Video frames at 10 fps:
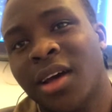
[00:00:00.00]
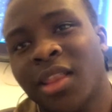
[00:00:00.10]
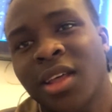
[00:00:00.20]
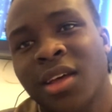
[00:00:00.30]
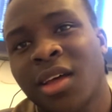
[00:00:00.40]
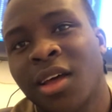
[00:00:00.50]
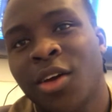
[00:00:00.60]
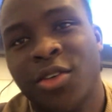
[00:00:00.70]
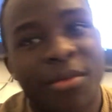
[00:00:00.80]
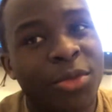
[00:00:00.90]
I think
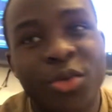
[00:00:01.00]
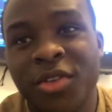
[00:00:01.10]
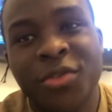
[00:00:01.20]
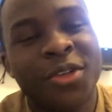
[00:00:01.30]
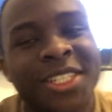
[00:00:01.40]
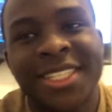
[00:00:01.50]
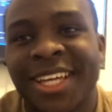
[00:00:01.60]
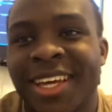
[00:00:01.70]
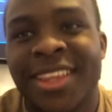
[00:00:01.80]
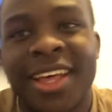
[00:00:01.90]
because I'm doing Future Tech,
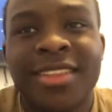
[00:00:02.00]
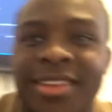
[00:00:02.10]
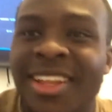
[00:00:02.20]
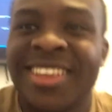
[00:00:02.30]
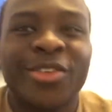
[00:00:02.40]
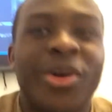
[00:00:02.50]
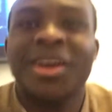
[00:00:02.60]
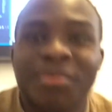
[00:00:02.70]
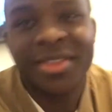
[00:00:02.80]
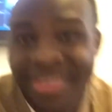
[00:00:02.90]
that's the one
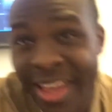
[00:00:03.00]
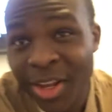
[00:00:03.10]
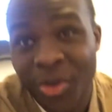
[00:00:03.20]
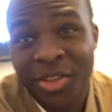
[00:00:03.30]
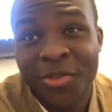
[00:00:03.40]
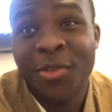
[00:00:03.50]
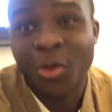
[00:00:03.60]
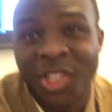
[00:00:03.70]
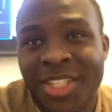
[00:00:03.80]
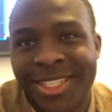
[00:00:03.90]
I'm staying with,
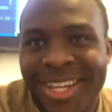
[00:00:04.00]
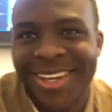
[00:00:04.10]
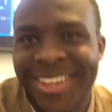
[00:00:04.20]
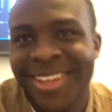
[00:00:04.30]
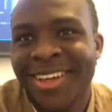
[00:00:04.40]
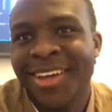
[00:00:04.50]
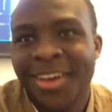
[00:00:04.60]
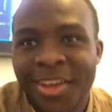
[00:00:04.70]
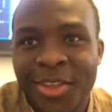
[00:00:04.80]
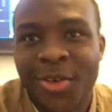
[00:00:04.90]
Future Tech.
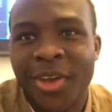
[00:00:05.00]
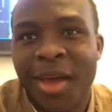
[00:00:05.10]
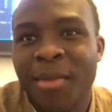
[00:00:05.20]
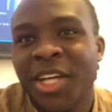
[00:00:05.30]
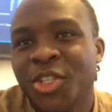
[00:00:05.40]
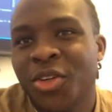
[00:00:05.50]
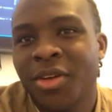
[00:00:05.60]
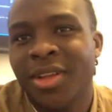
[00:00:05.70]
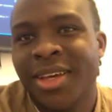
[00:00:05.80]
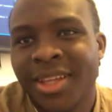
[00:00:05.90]
So yeah, make sure
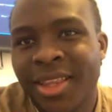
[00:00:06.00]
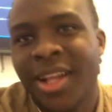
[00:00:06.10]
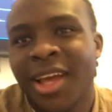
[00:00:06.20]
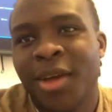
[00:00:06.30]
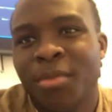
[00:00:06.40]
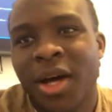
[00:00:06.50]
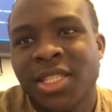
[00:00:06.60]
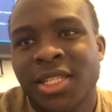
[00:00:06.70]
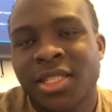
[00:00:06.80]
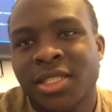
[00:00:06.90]
you'll hit that like
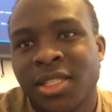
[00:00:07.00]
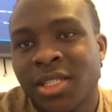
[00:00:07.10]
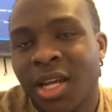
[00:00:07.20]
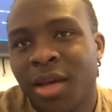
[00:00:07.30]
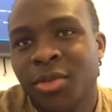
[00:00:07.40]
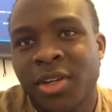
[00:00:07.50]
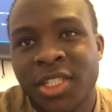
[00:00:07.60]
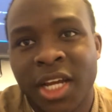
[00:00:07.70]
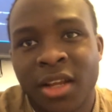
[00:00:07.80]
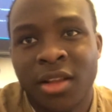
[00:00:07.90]
button, subscribe to the
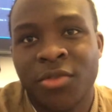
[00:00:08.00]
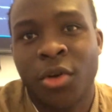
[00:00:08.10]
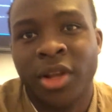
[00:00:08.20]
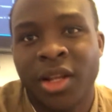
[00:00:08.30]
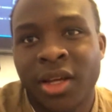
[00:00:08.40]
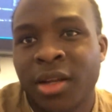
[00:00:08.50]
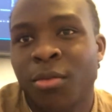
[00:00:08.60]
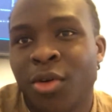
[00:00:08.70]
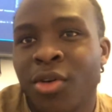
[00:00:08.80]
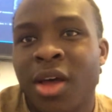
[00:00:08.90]
channel if you want to learn
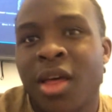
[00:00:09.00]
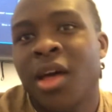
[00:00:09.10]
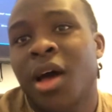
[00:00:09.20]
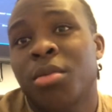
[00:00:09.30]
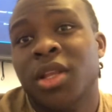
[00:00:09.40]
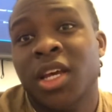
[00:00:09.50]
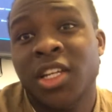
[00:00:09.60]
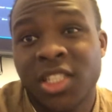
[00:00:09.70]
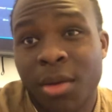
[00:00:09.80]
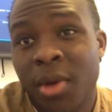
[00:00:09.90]
more about
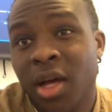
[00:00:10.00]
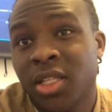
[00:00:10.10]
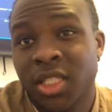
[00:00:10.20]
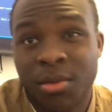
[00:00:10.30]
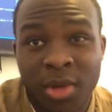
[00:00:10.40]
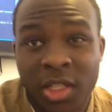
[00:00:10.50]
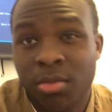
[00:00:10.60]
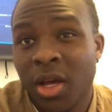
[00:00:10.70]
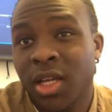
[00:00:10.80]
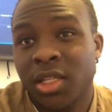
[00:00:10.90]
HTML, C++,
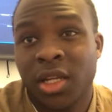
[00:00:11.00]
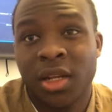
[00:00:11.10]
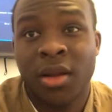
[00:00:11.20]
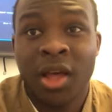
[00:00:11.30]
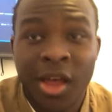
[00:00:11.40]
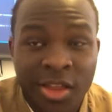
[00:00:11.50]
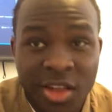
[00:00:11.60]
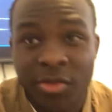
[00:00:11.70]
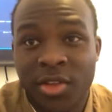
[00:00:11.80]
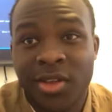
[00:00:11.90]
and
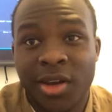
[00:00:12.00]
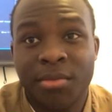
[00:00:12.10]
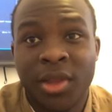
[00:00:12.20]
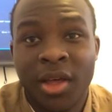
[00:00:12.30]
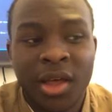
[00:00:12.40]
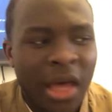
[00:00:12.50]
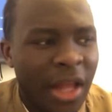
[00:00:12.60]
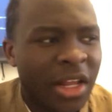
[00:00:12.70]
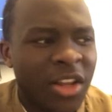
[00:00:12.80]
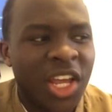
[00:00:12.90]
JavaScript, and
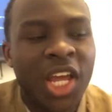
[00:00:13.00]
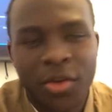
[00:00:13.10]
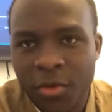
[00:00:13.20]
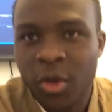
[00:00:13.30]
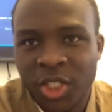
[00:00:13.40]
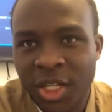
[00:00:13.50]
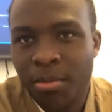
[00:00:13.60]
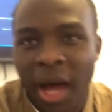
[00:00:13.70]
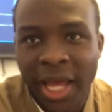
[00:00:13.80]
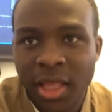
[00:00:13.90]
then in future
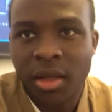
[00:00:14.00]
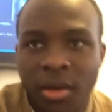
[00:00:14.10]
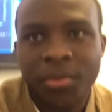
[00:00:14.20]
Python.